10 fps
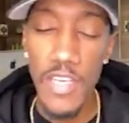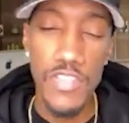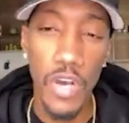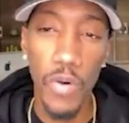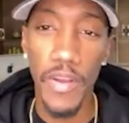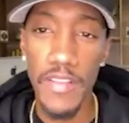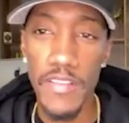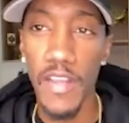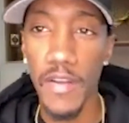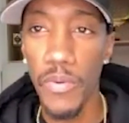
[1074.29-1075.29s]
So it's
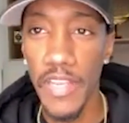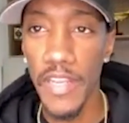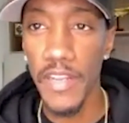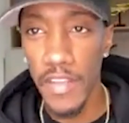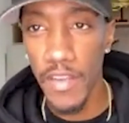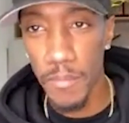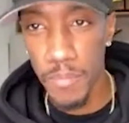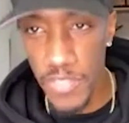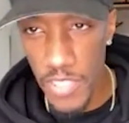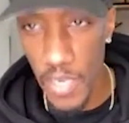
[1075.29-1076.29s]
like we're getting a
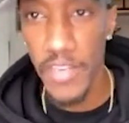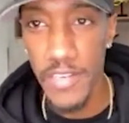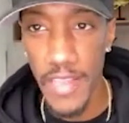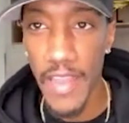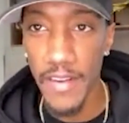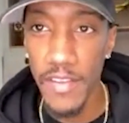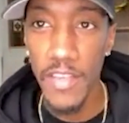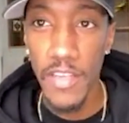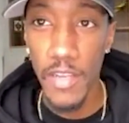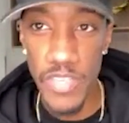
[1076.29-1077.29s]
ton of data,
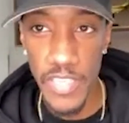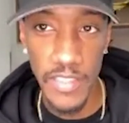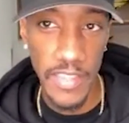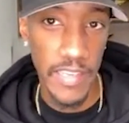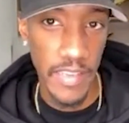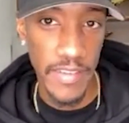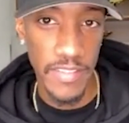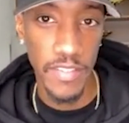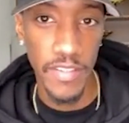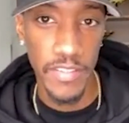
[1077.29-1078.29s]
and we take that data
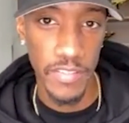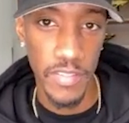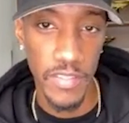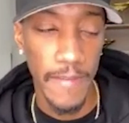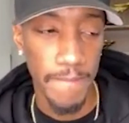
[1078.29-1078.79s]
seriously,